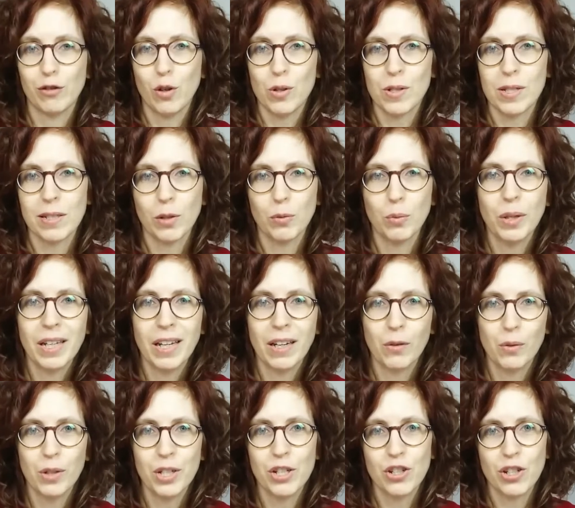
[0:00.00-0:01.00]
course, that we
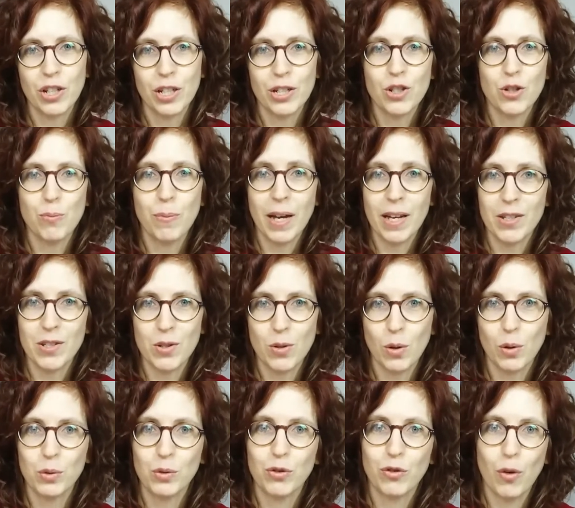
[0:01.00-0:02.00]
can reach each bass
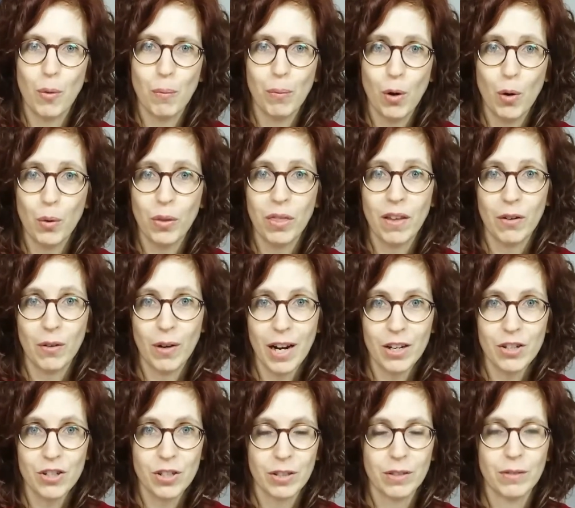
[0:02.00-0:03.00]
note from both
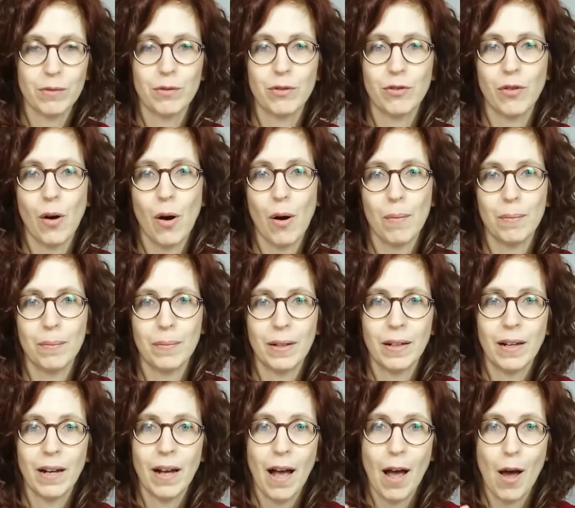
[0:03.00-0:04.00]
directions, from
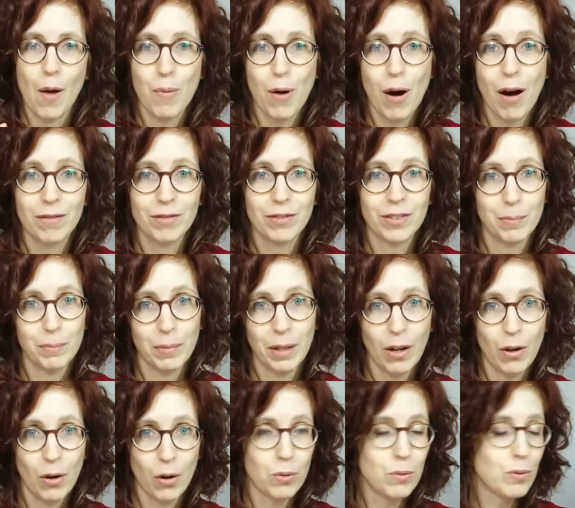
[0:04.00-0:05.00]
above and
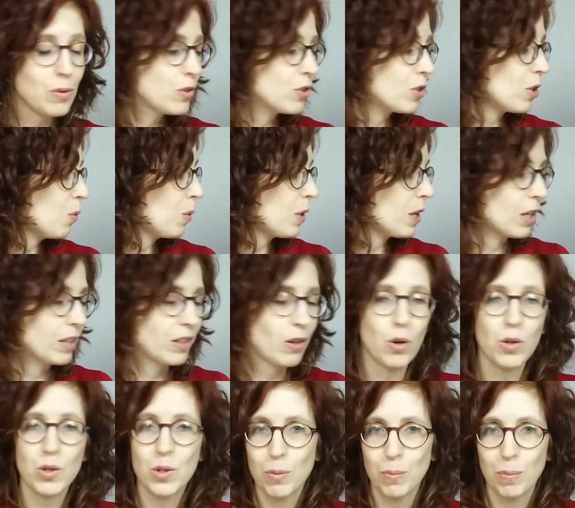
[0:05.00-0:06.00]
below, so we can
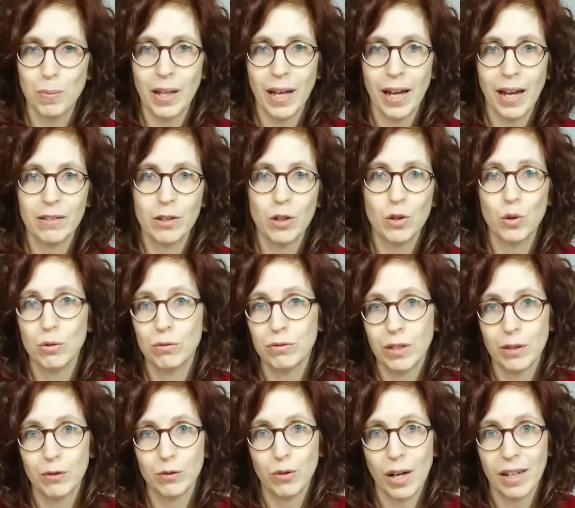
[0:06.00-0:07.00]
also play the
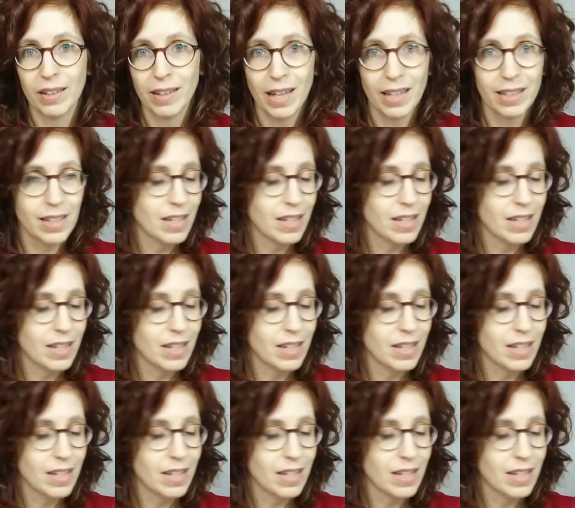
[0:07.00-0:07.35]
2-5-1 like